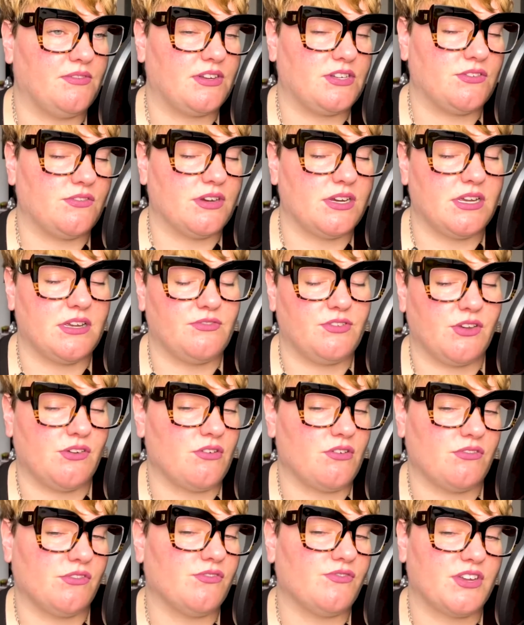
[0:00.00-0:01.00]
Victoria, if
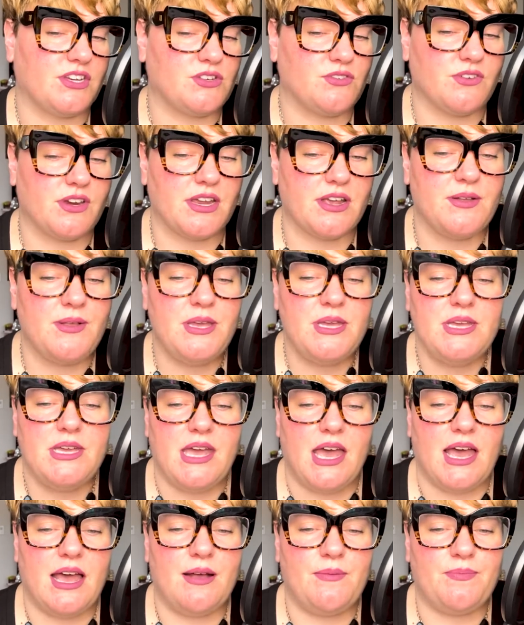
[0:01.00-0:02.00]
you're a Victoria.
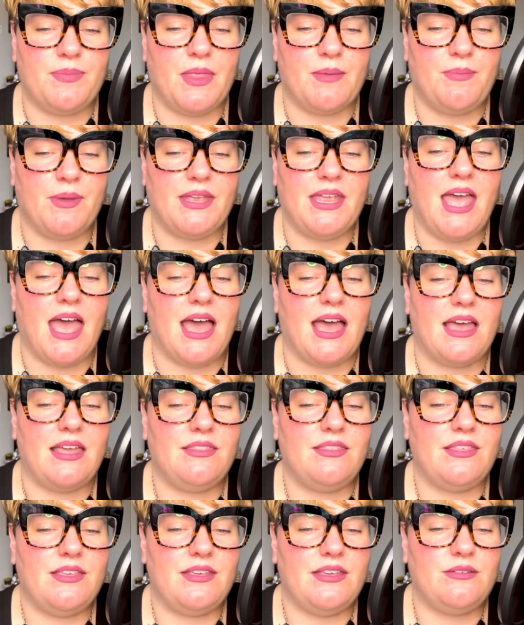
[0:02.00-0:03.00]
But yeah,
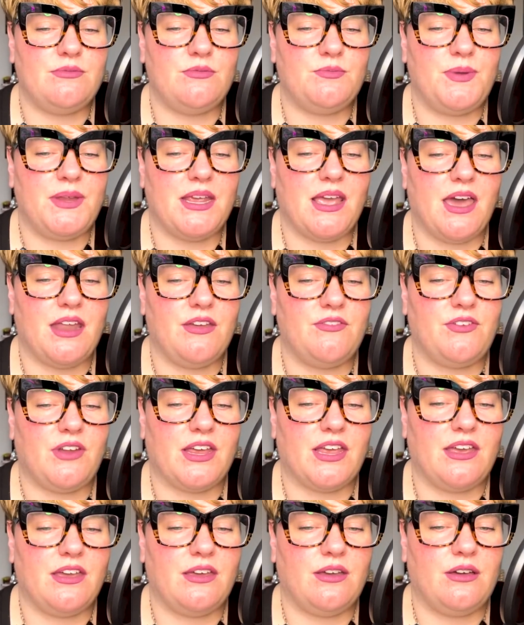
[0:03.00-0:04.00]
it would be kind of
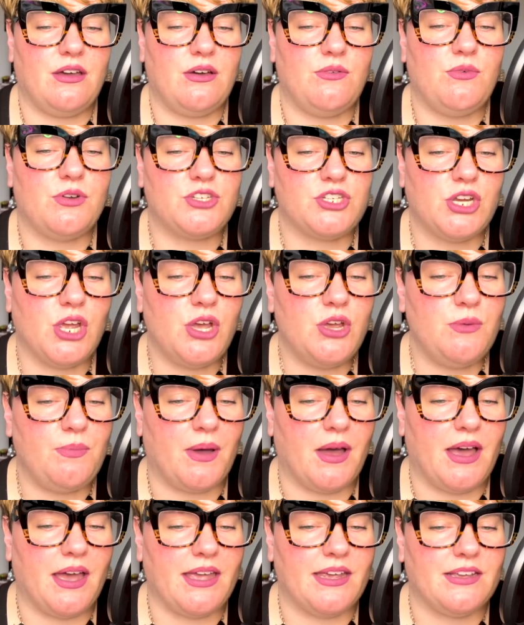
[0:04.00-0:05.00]
like a, oh, what'd you go
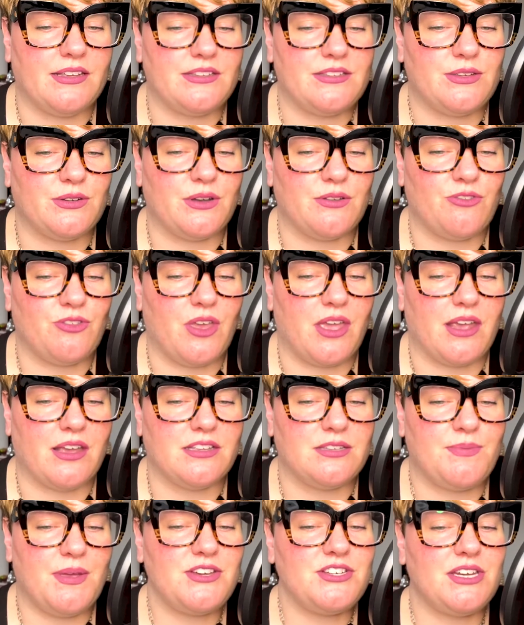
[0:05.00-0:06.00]
by sort of thing,
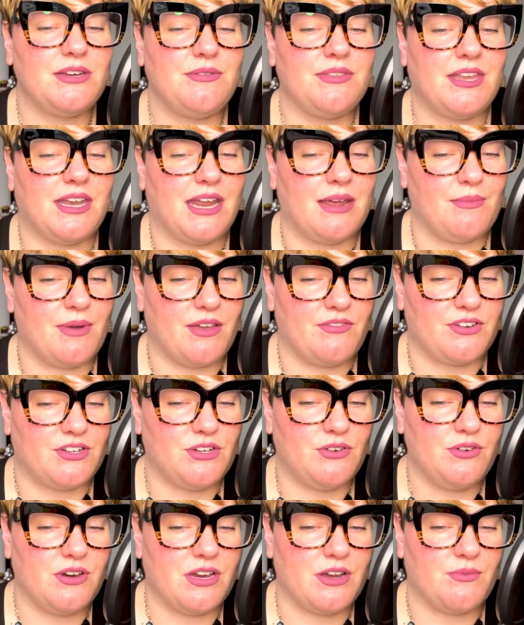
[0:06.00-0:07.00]
especially with a name like
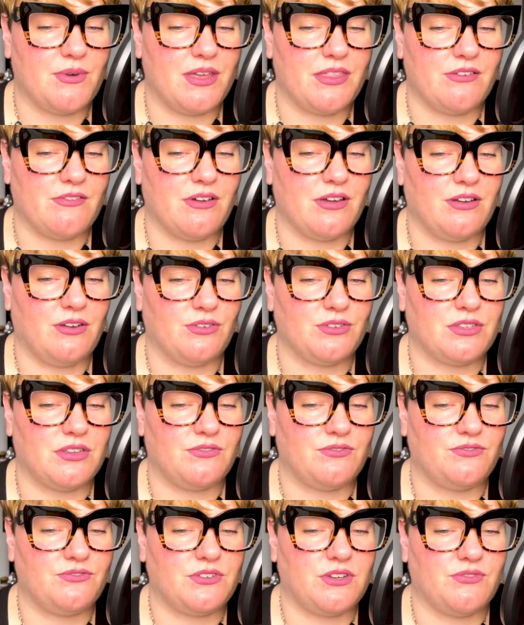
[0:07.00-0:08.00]
Victoria, where there are lots
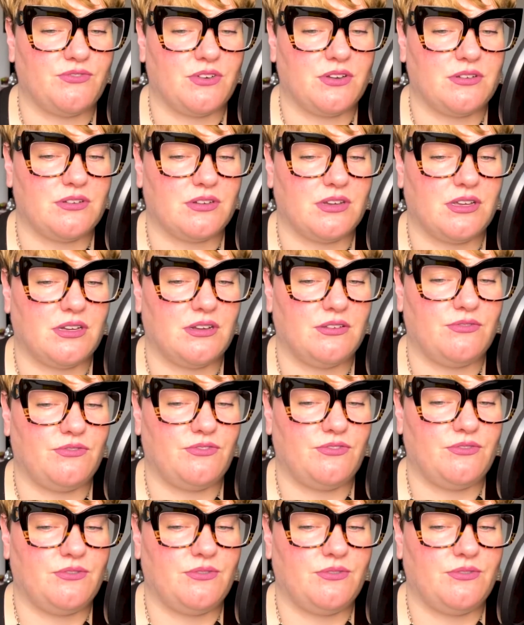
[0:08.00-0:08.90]
of different kind of,